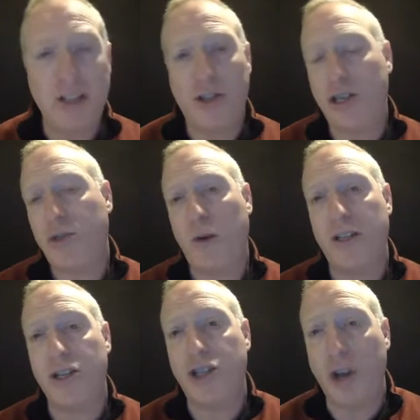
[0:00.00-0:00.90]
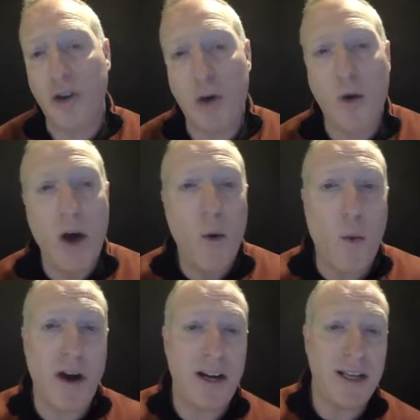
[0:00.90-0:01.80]
just wanted to show you
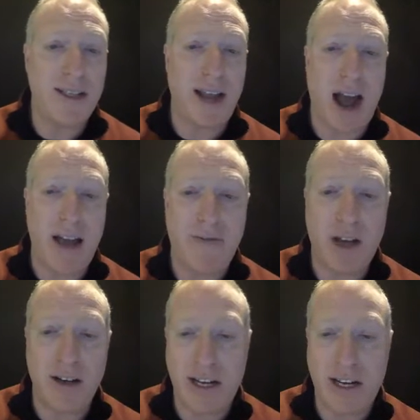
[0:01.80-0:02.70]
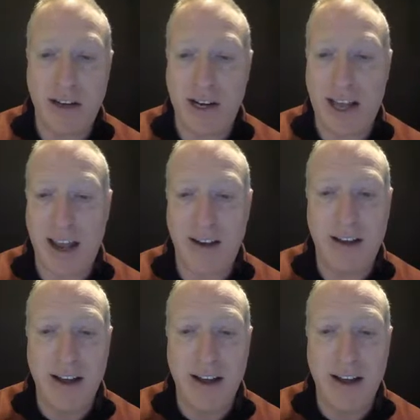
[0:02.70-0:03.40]
what it is that I've done here. Again,